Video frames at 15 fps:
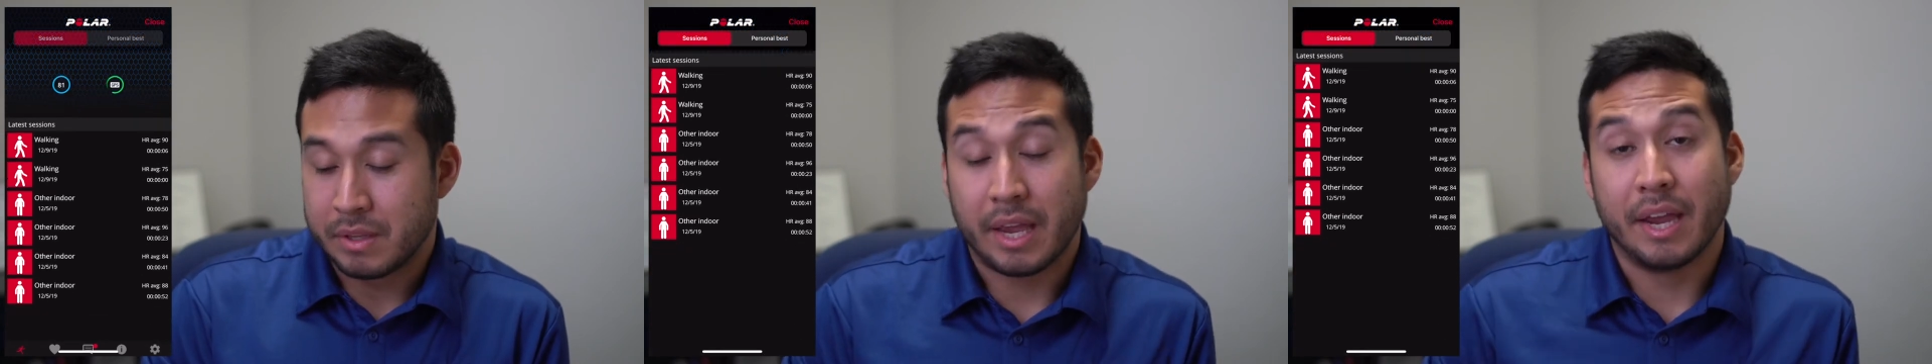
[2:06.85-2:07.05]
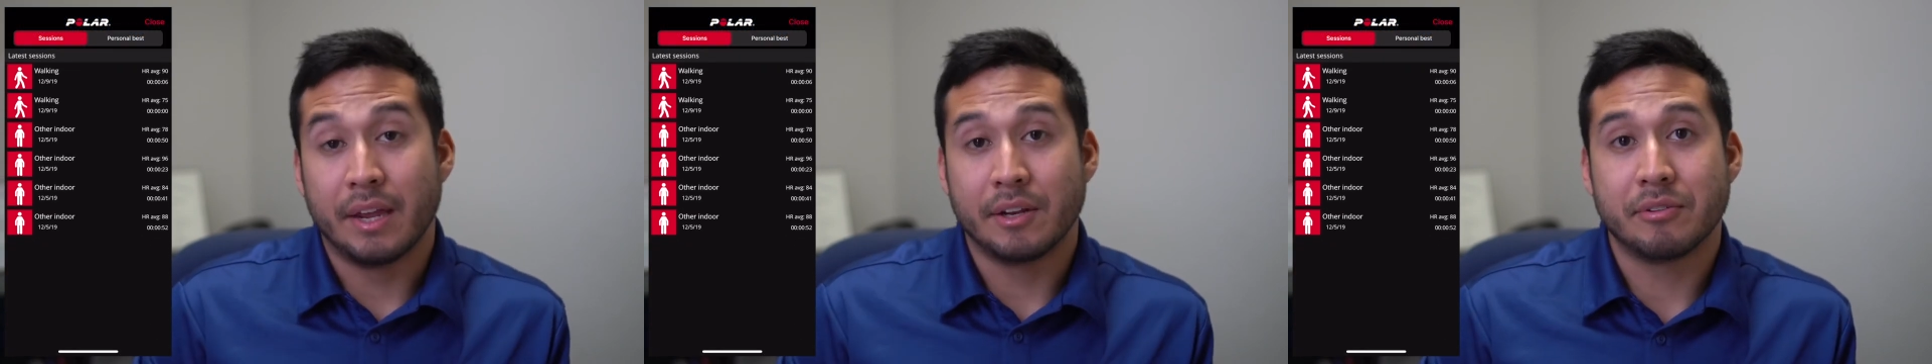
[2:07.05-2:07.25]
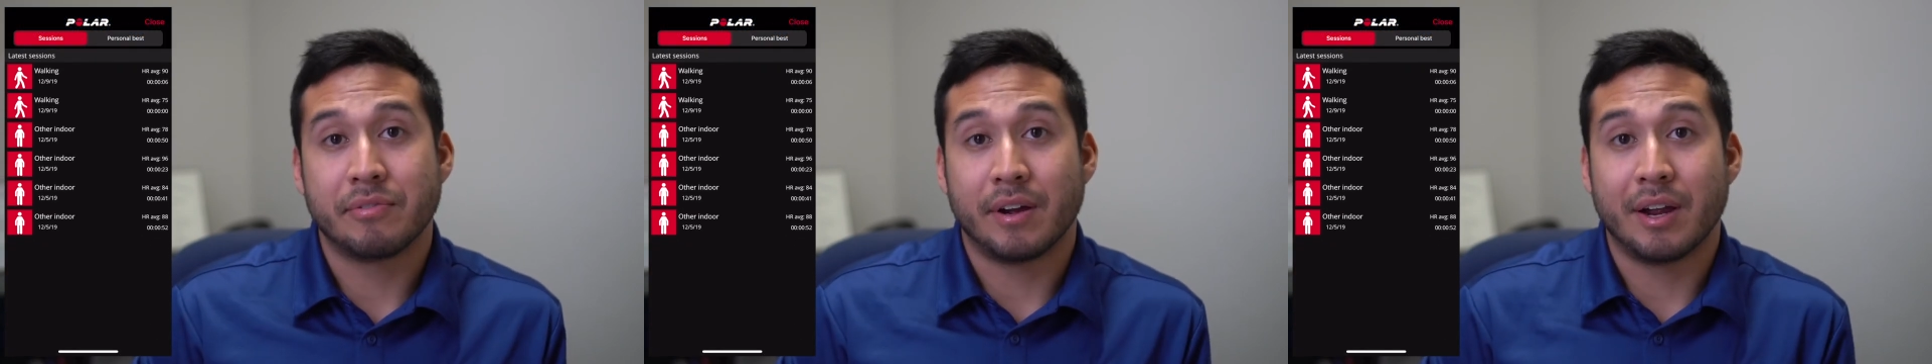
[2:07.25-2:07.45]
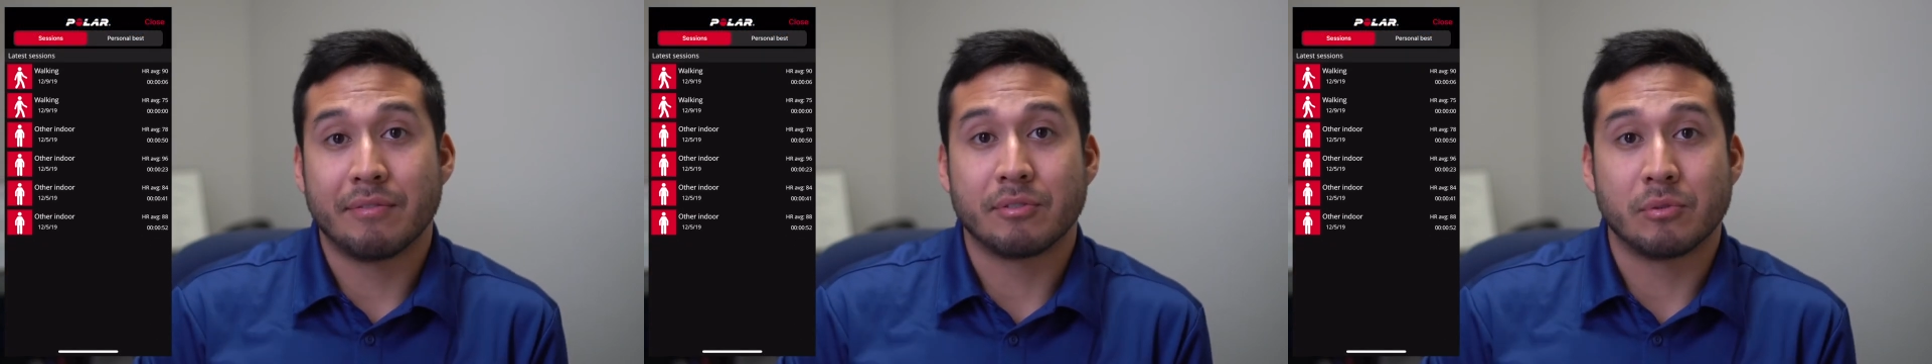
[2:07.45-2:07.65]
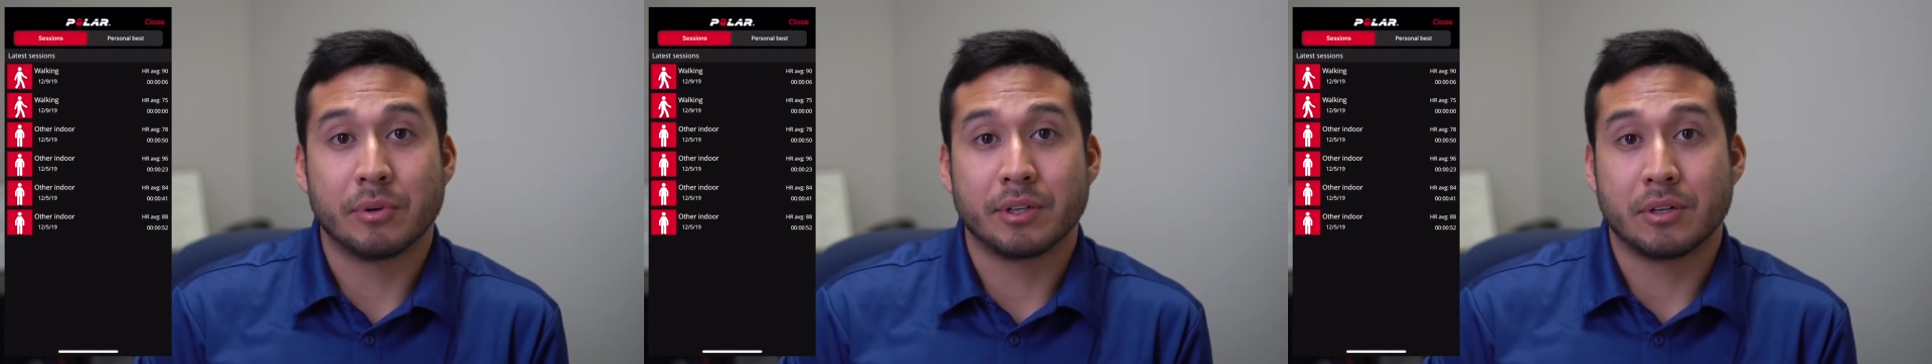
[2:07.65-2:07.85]
And if I
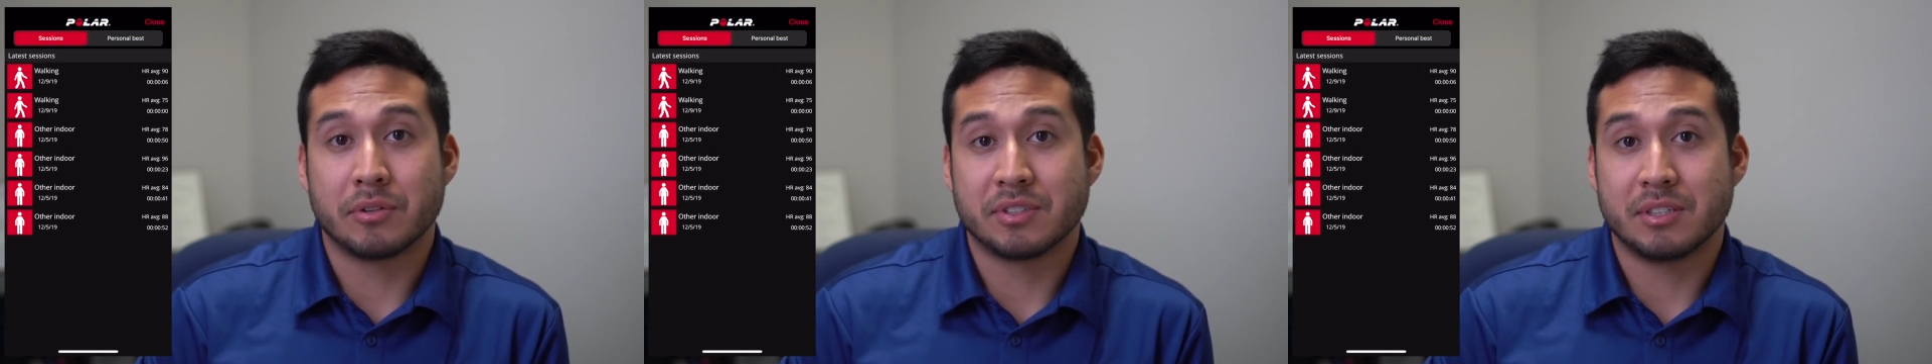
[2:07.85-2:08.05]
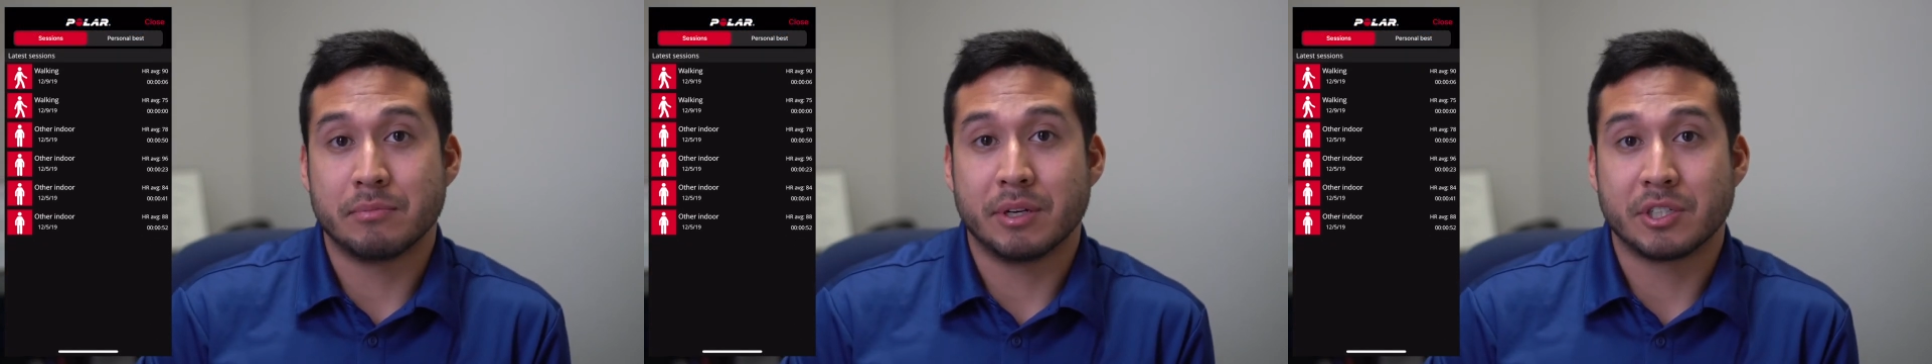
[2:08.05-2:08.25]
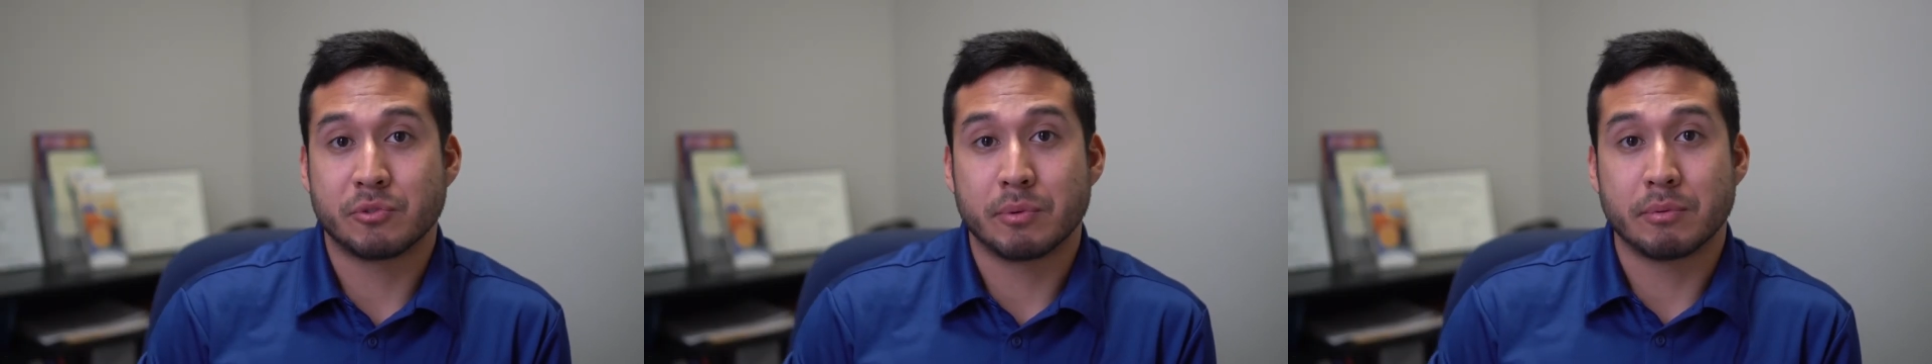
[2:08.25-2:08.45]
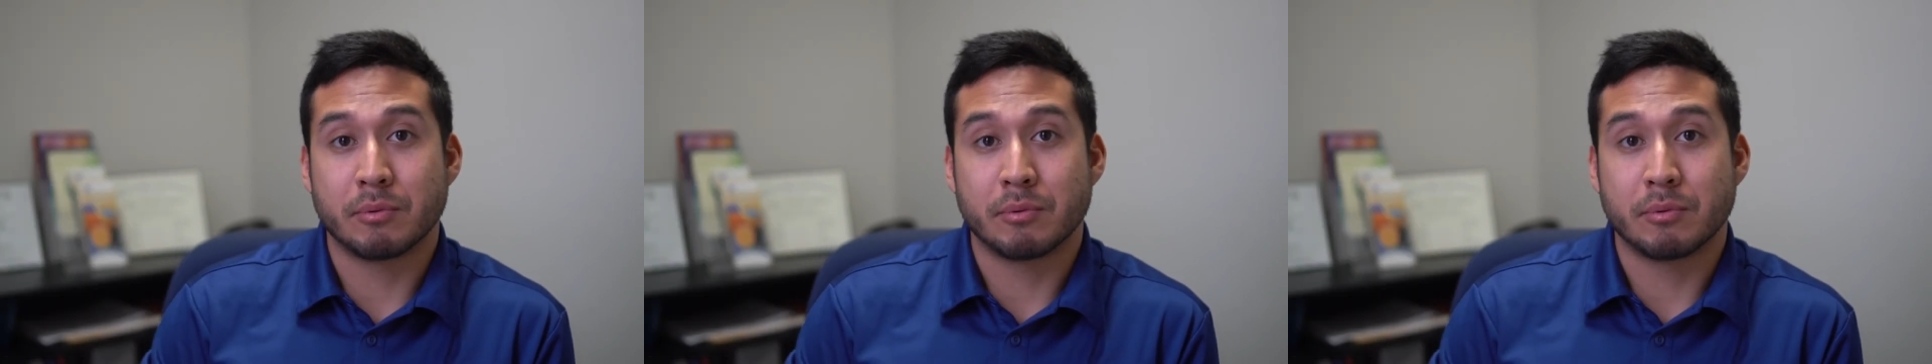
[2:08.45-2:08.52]
ever wanna go see my Sweet